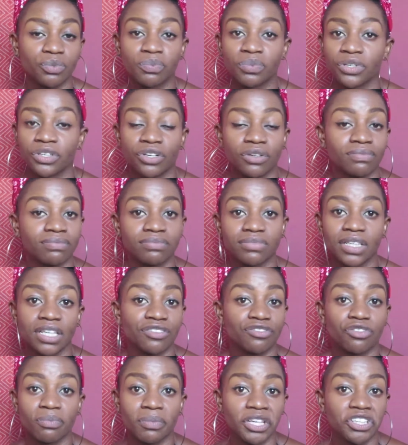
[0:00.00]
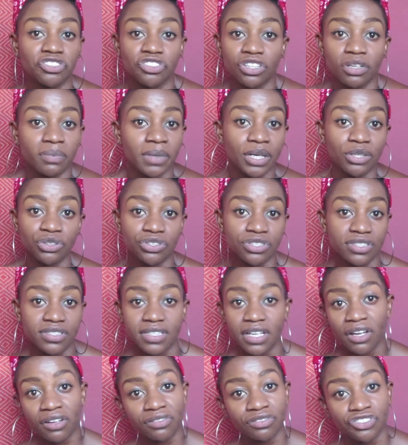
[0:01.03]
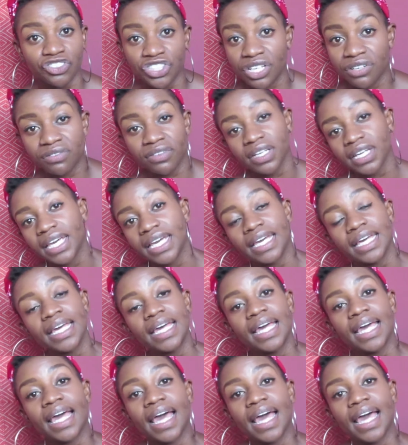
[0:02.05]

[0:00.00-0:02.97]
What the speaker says: put up information about yourself generally,